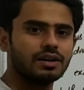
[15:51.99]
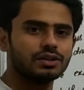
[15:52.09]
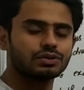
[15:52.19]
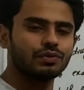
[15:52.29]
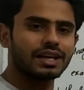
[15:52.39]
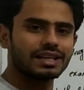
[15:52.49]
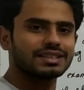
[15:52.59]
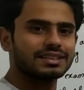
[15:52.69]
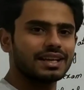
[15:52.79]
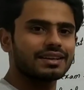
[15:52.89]
So we can
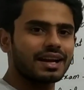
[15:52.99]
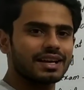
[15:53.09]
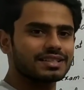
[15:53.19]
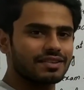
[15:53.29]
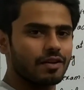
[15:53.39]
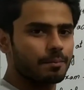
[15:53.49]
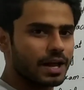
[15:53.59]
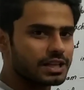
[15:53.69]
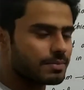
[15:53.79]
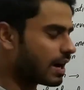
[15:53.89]
say that drug is in our
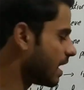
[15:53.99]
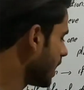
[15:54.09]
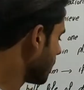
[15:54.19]
plasma.